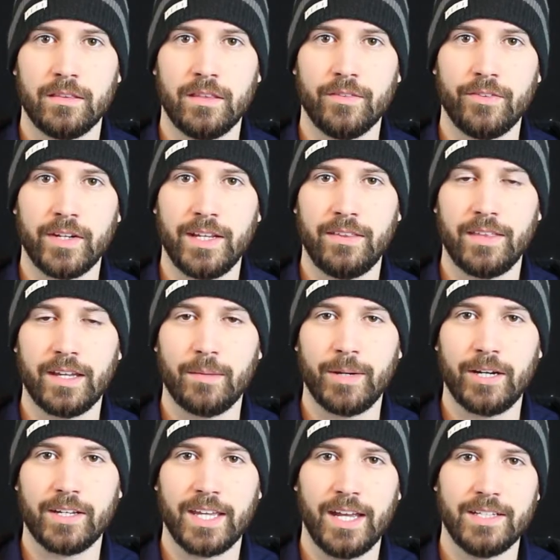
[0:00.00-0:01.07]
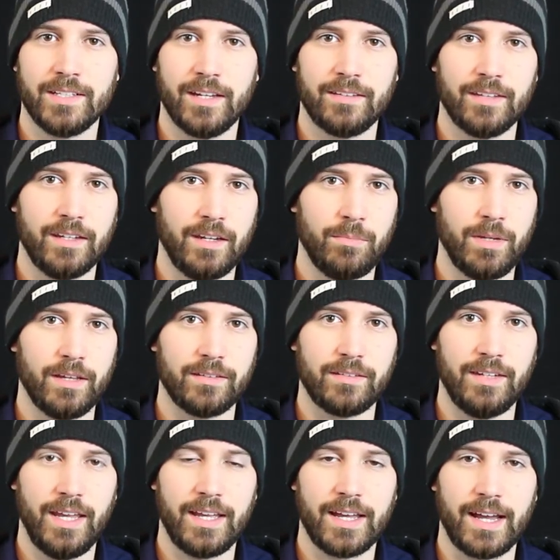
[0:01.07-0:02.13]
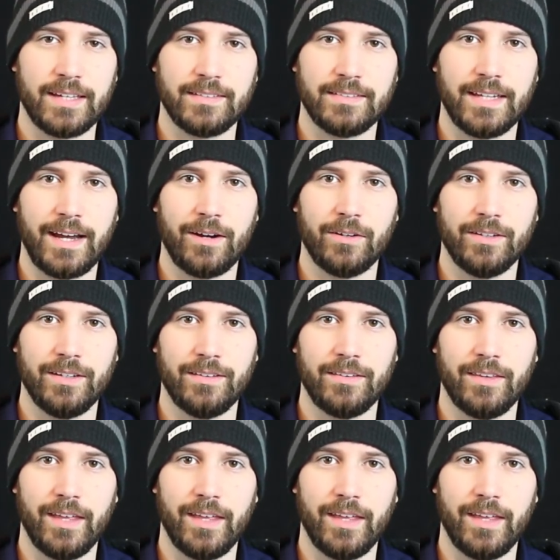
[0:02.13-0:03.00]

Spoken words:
The funny thing about KJ sending me a Snake Eye Stout is